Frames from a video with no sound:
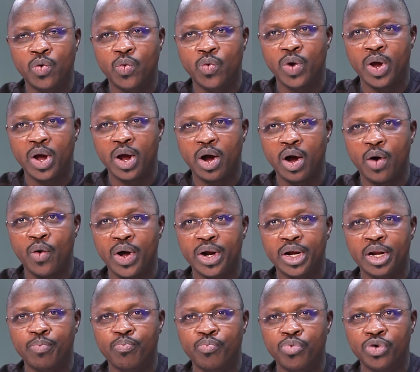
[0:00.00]
where our
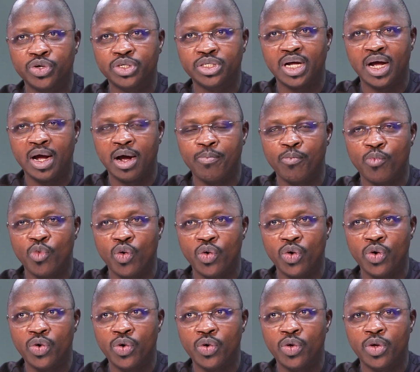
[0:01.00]
reports are
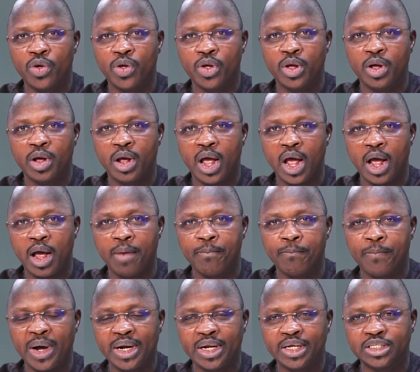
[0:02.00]
more
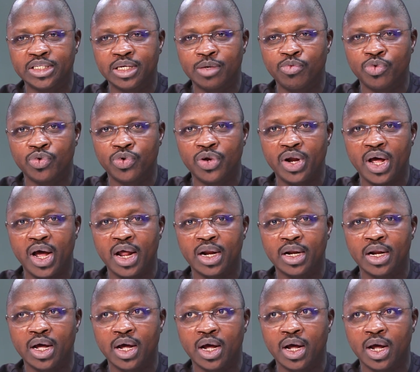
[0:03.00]
manageable
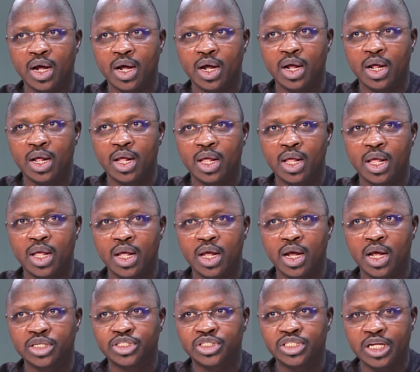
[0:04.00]
and a
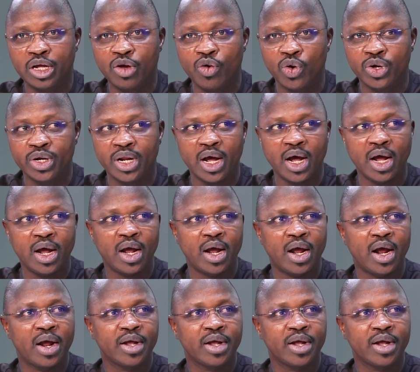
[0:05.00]
stakeholder